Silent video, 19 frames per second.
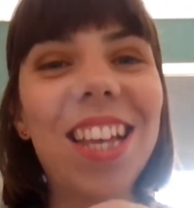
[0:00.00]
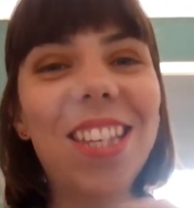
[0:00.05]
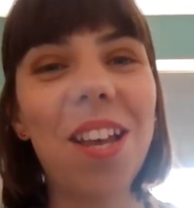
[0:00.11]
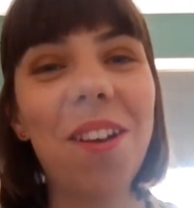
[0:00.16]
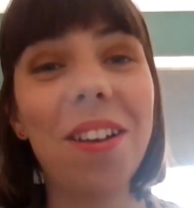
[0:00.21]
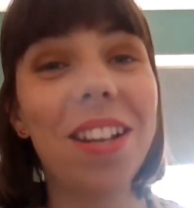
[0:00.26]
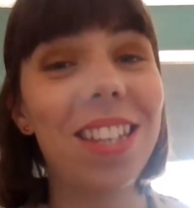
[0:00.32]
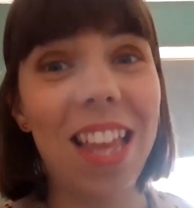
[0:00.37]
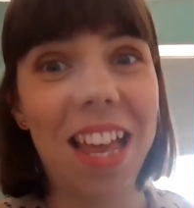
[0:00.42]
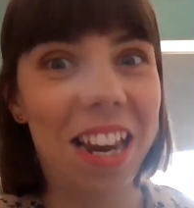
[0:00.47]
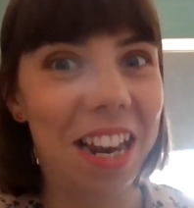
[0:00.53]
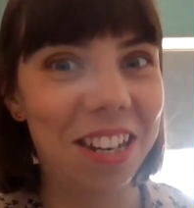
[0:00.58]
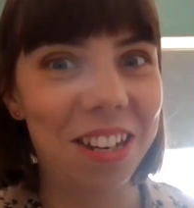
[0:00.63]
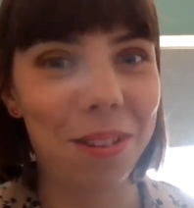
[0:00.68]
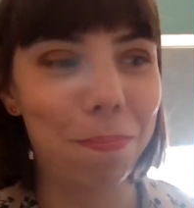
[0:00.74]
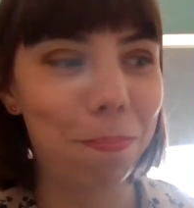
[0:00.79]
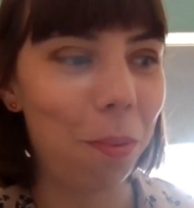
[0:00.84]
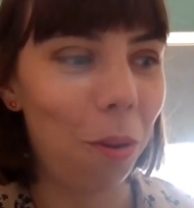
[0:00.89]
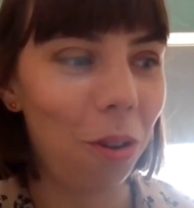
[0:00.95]
So instead, I
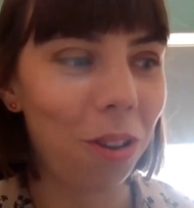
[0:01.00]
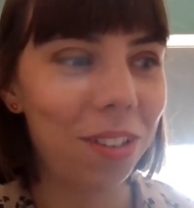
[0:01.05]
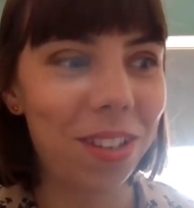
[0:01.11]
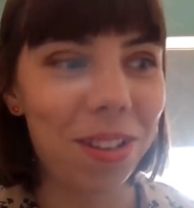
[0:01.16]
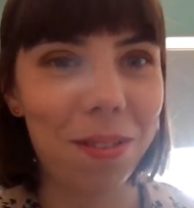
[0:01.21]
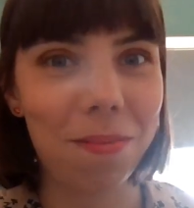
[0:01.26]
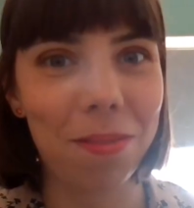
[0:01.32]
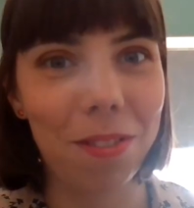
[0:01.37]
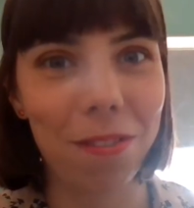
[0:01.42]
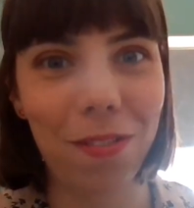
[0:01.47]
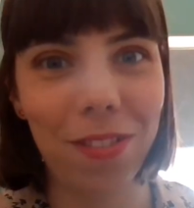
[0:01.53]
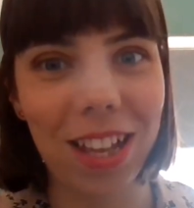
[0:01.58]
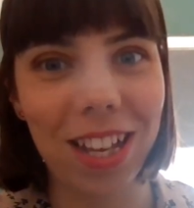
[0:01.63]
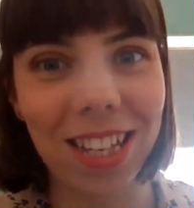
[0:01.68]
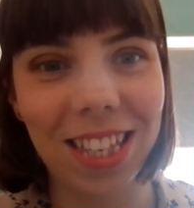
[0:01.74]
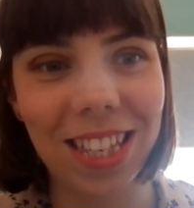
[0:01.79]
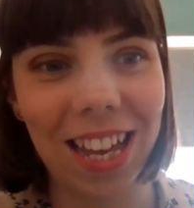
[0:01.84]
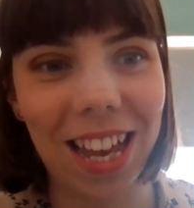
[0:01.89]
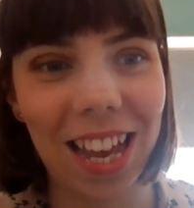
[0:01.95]
just bought some of
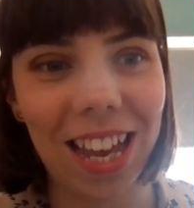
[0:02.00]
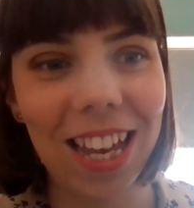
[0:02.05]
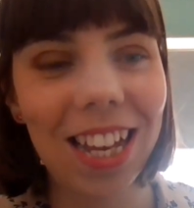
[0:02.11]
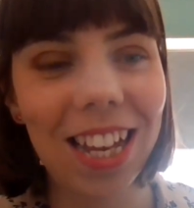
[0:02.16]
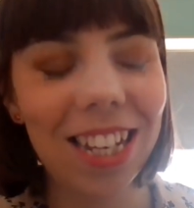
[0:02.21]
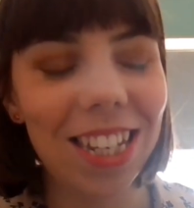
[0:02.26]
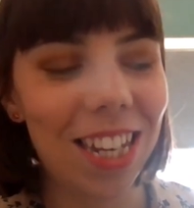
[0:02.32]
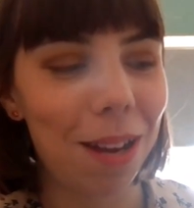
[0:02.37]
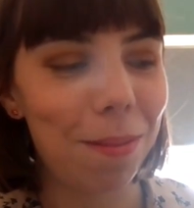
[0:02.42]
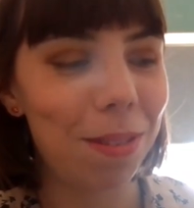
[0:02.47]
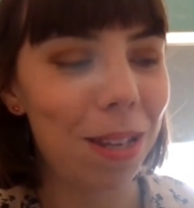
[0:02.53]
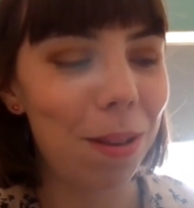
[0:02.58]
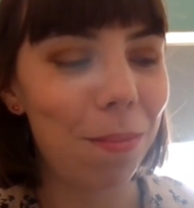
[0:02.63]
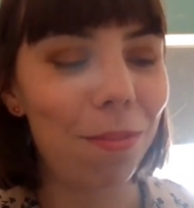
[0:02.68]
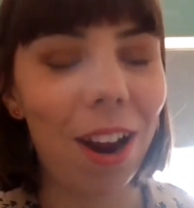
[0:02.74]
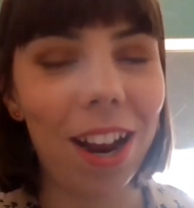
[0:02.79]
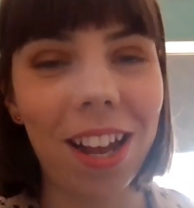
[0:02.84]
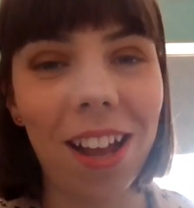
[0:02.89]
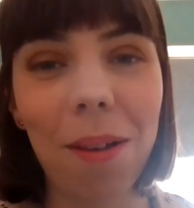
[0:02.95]
this James C.
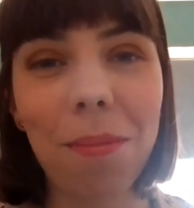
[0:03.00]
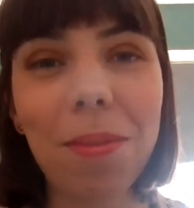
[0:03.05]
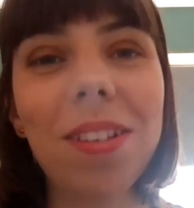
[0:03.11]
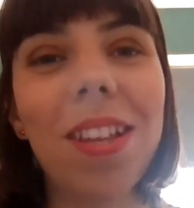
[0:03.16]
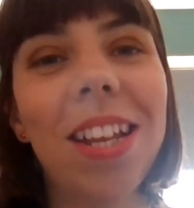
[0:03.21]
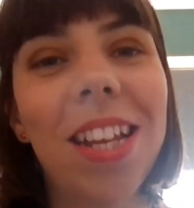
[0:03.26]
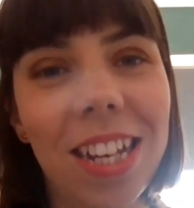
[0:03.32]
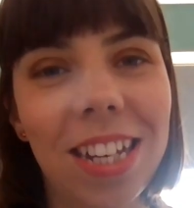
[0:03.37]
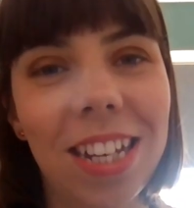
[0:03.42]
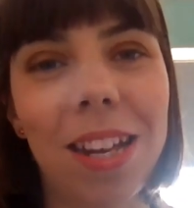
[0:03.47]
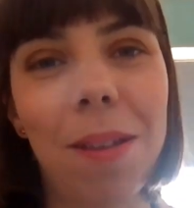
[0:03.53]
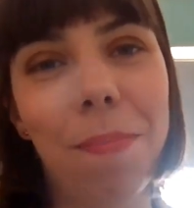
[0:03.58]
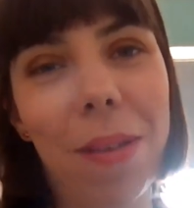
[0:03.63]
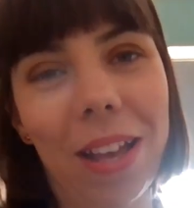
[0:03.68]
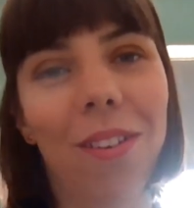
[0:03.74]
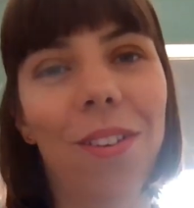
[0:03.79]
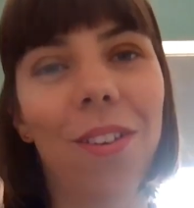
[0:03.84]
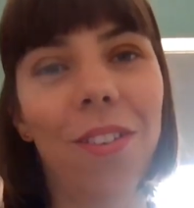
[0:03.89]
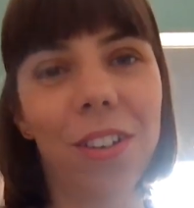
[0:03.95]
Brett yarn because I needed a
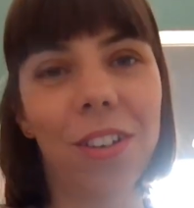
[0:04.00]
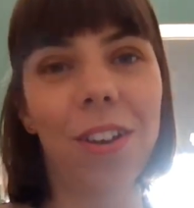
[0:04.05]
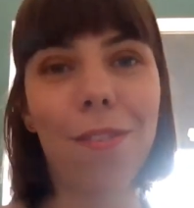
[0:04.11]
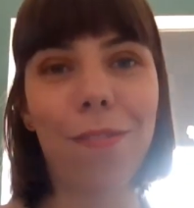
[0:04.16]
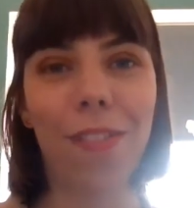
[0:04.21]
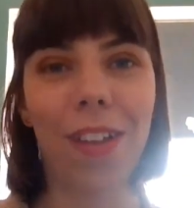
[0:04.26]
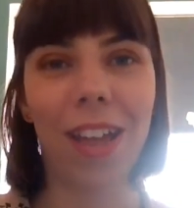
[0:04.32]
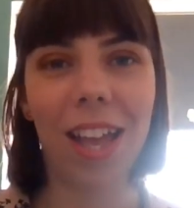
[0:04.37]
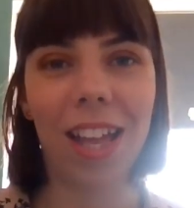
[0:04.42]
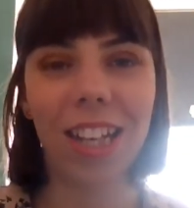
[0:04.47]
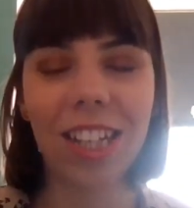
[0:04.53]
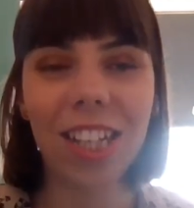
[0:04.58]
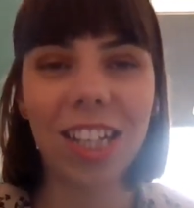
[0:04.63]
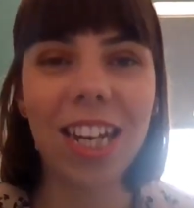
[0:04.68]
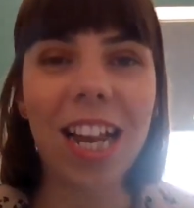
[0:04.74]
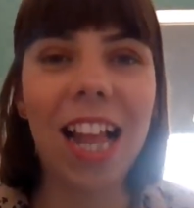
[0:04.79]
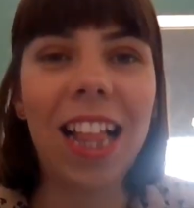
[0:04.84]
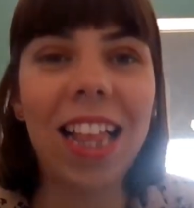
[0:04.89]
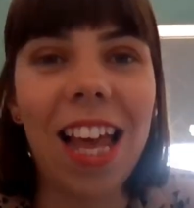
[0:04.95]
big order of
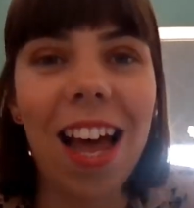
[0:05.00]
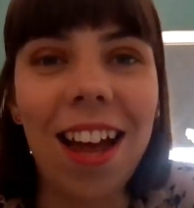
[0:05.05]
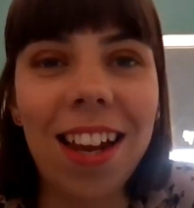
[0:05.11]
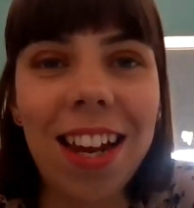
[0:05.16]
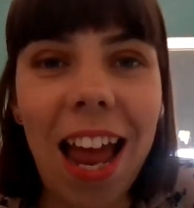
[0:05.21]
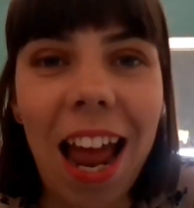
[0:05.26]
Chanel yarn.